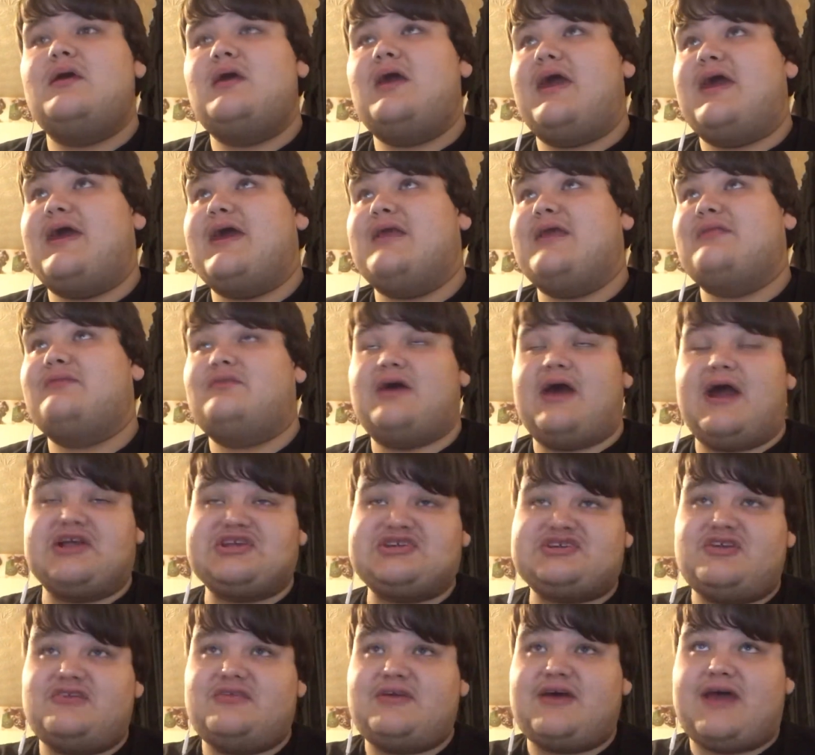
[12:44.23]
And
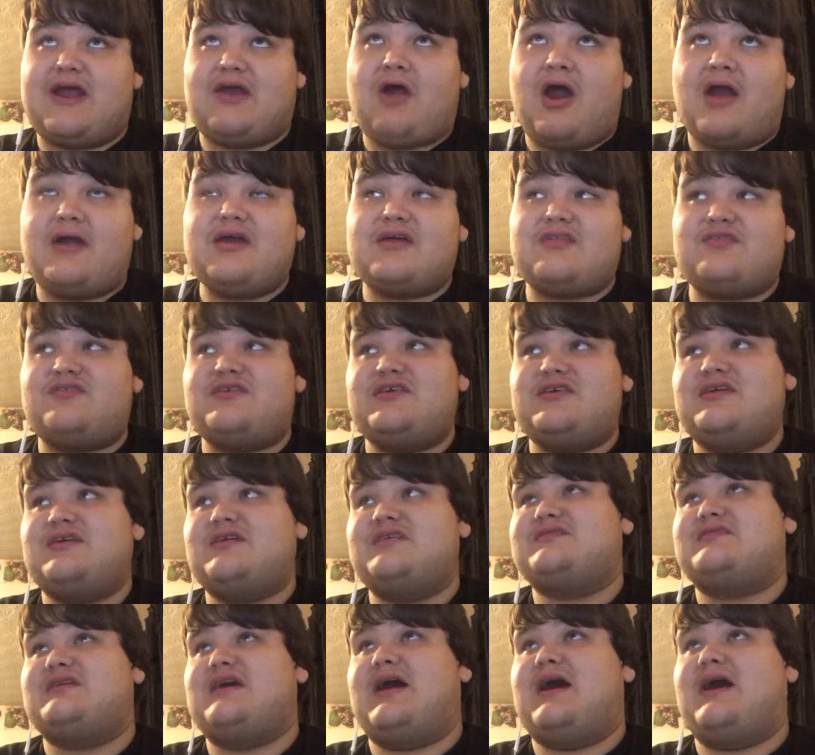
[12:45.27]
actually, the ironic thing
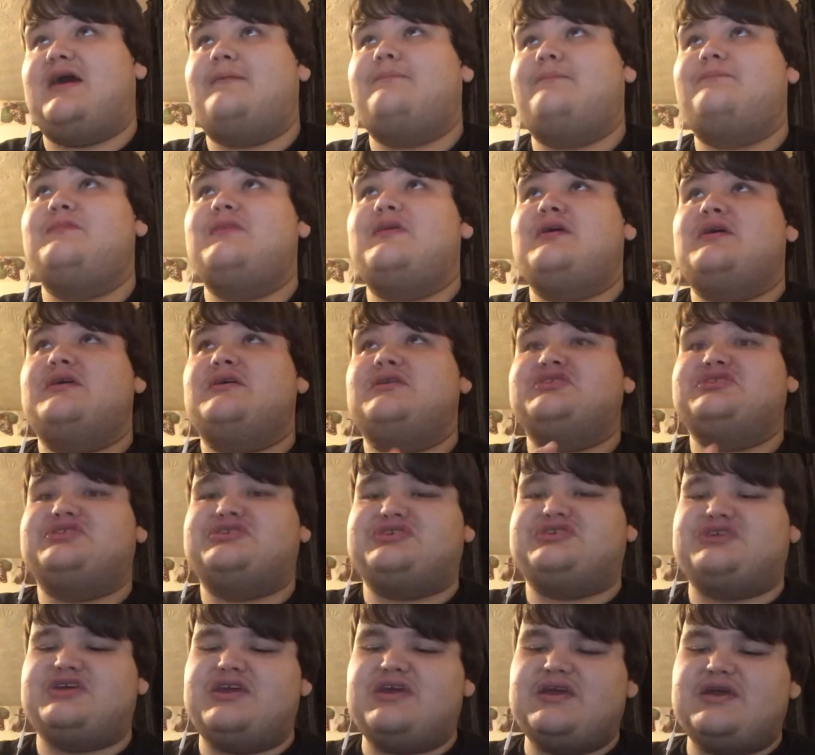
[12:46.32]
is that
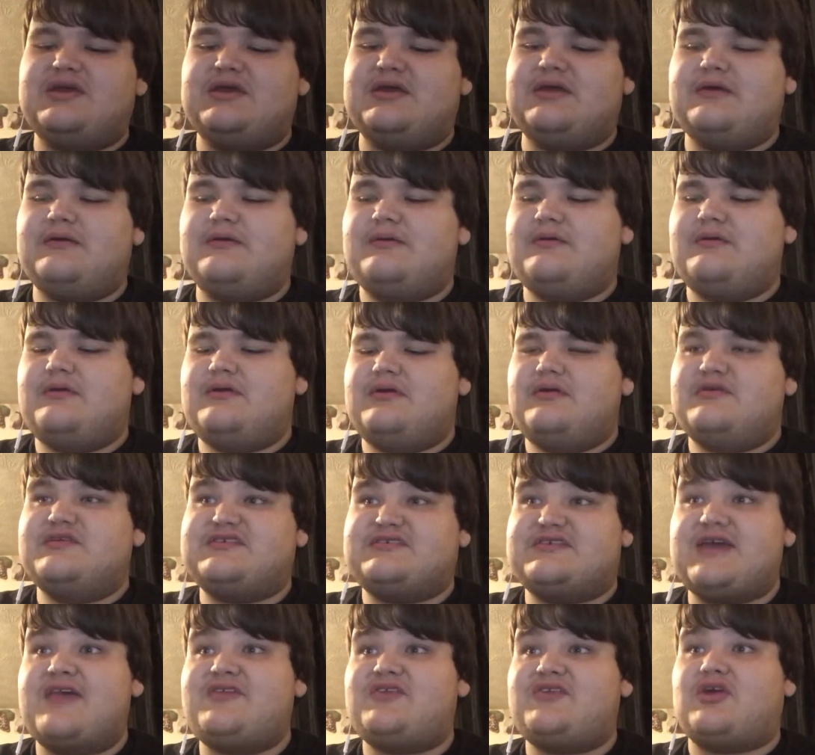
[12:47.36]
she
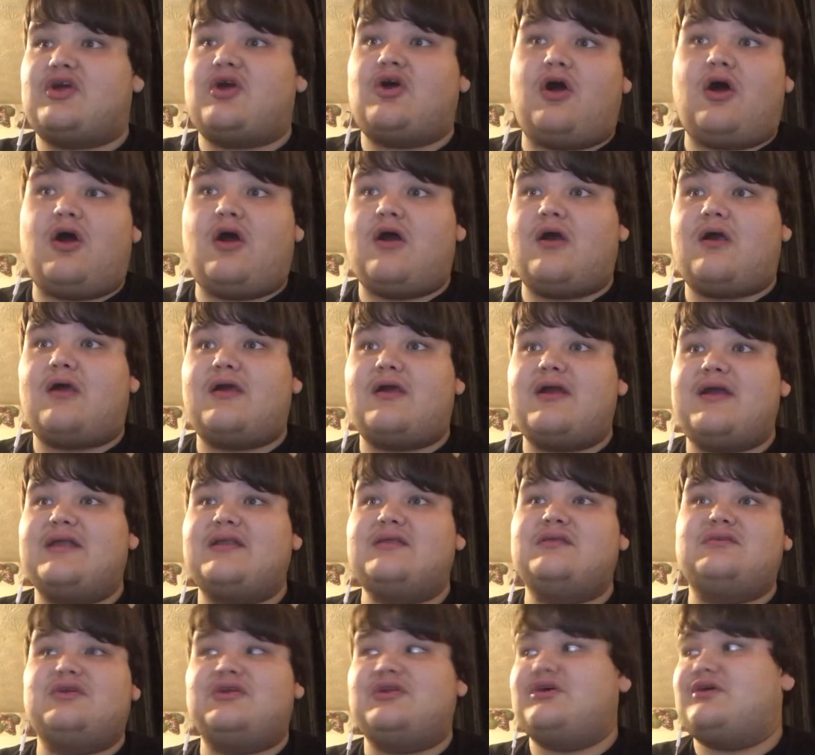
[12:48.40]
sees a car
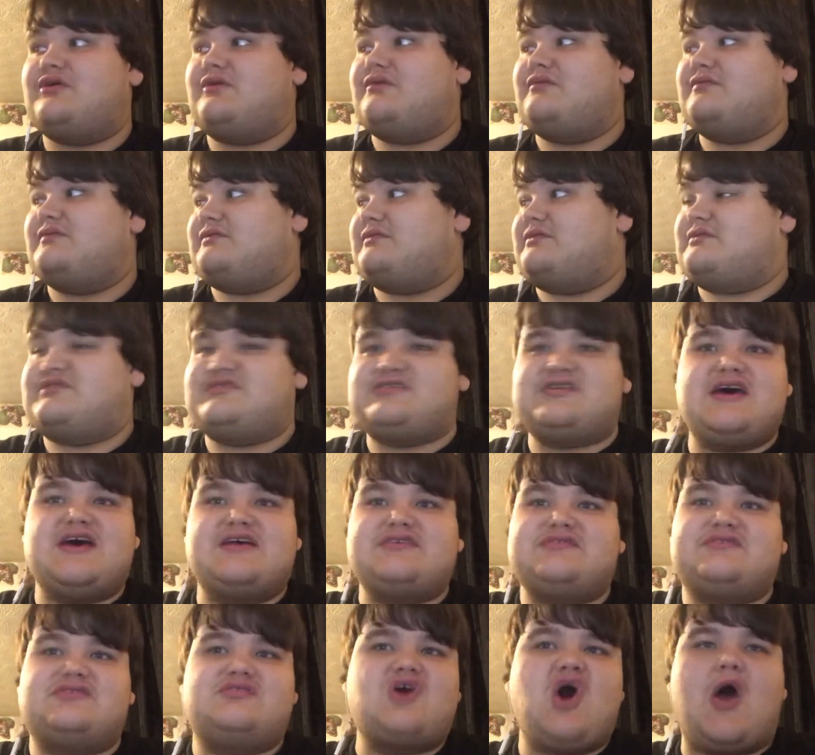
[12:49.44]
and,
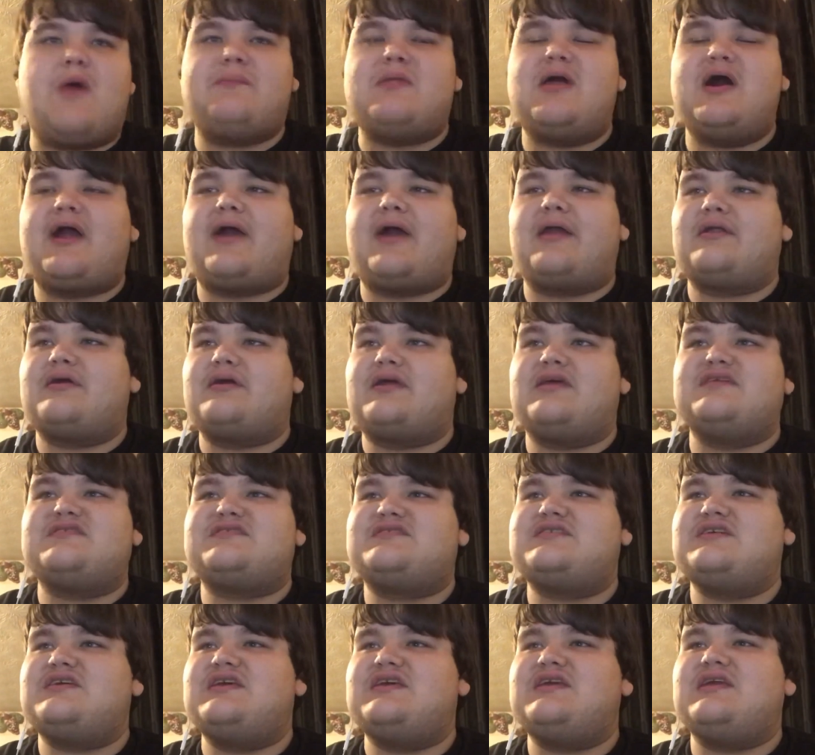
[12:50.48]
says, no, I'm not gonna get
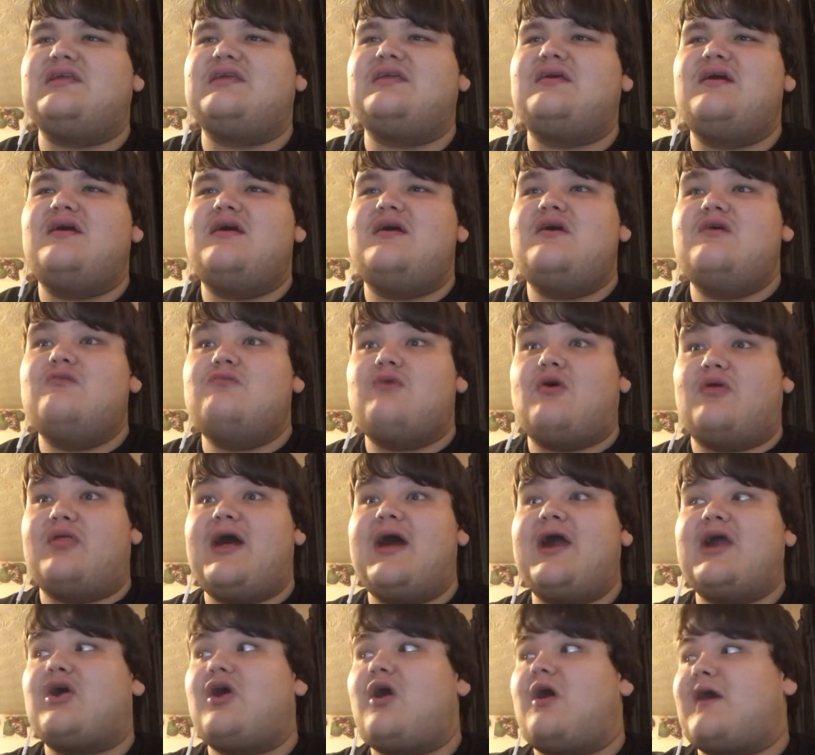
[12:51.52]
seen. Well,
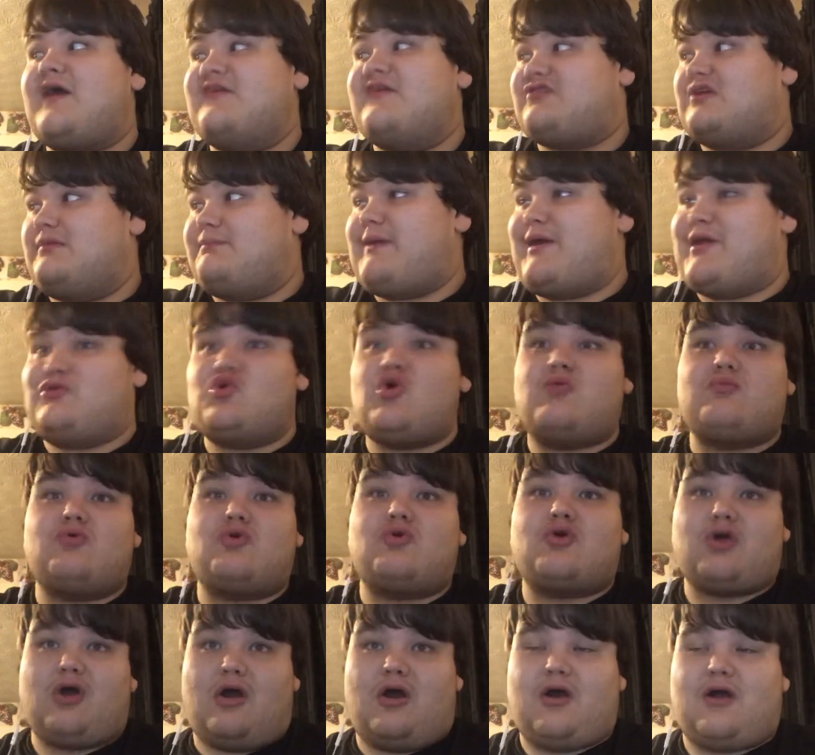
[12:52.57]
that car ends up being a normal
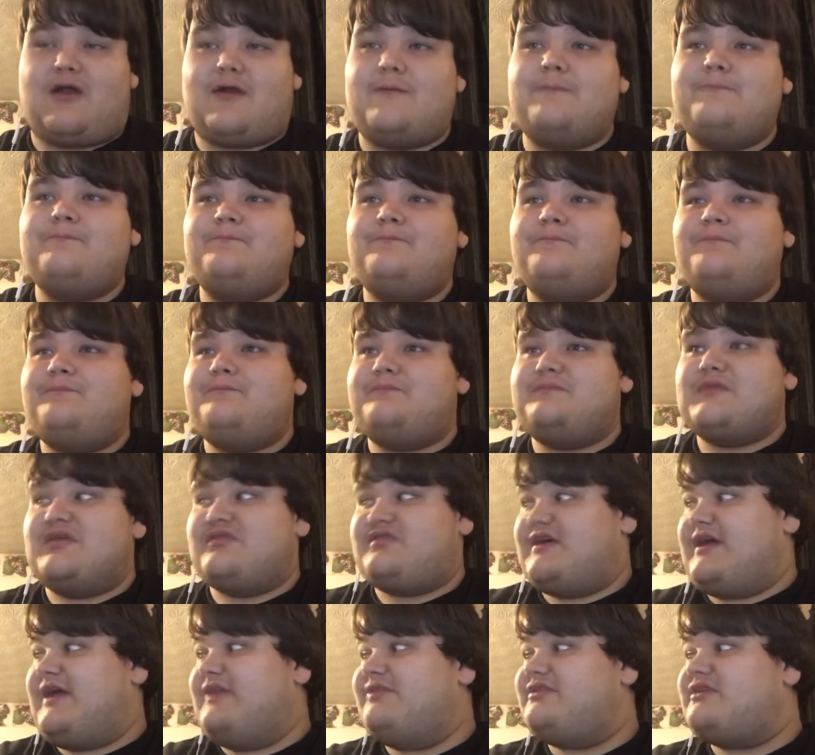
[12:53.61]
car.
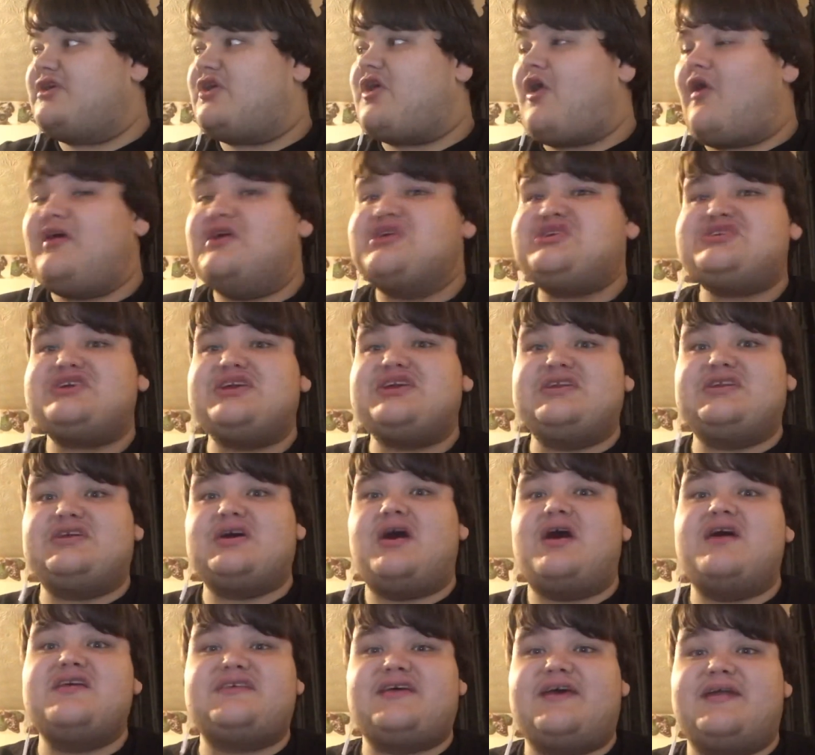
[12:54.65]
Then the car that she
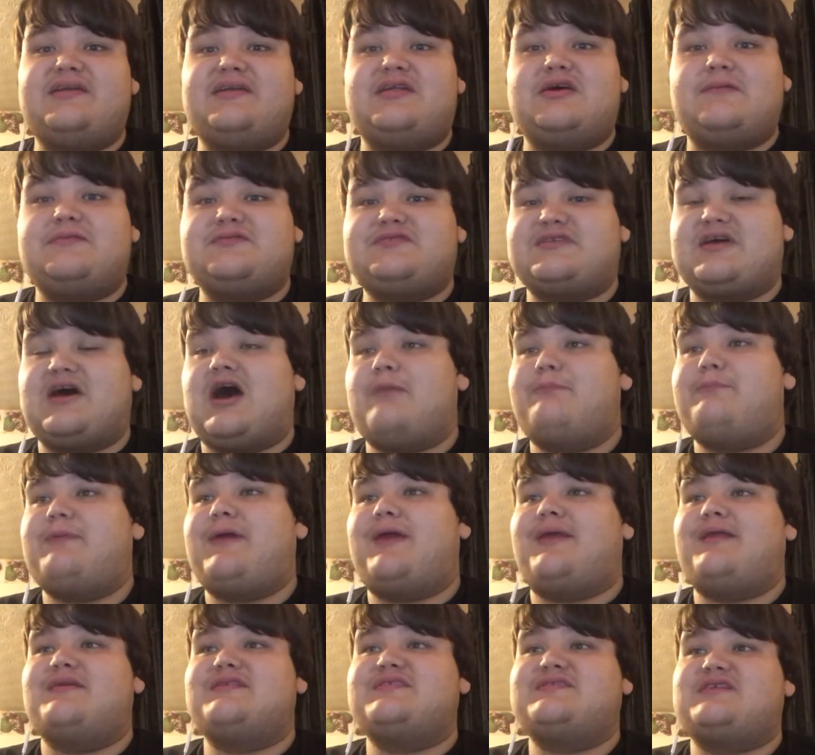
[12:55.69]
does end up
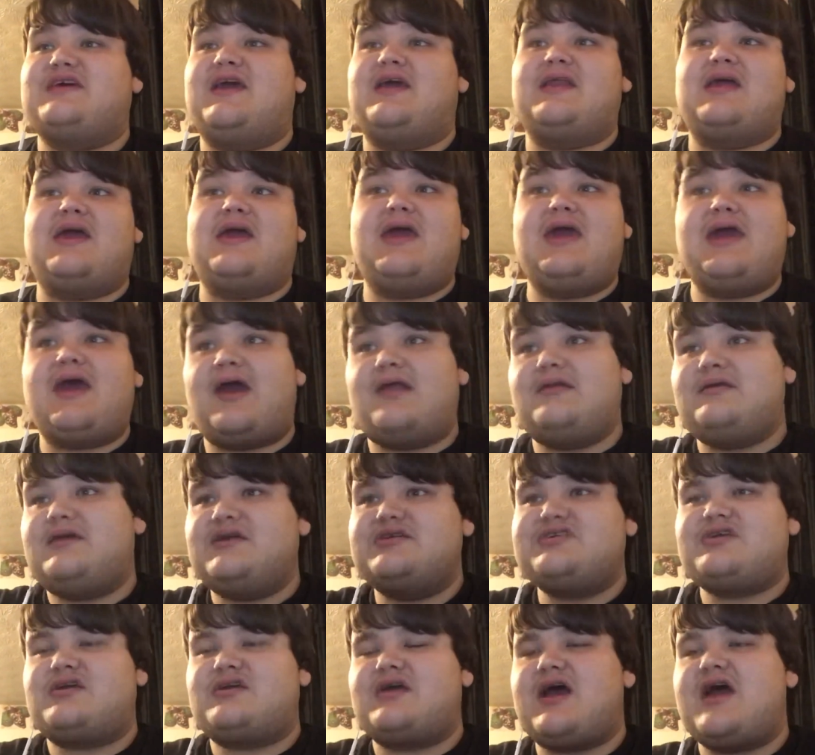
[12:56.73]
stopping and saying, hey, I
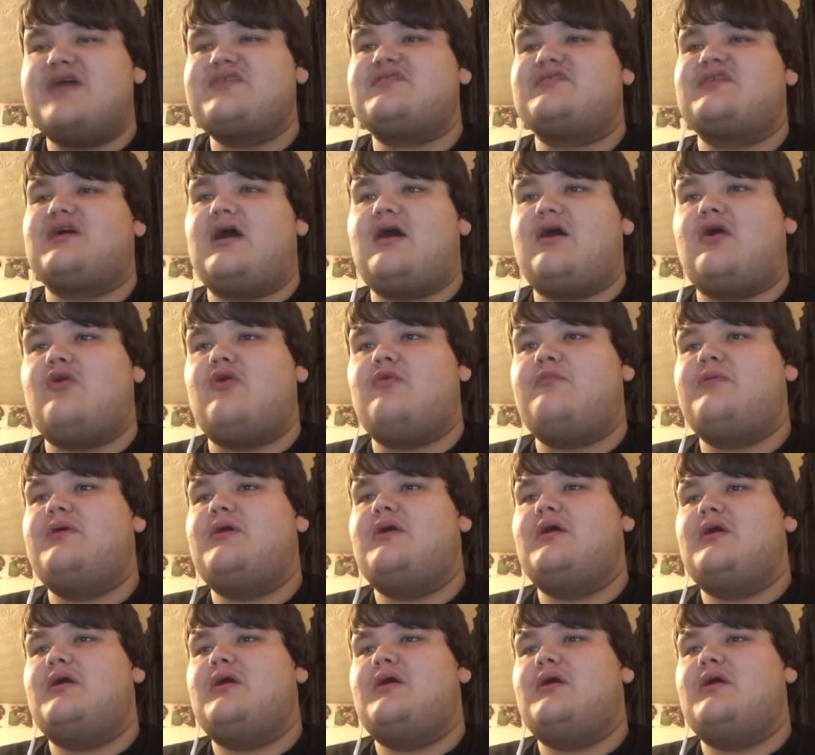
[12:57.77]
need you guys' help.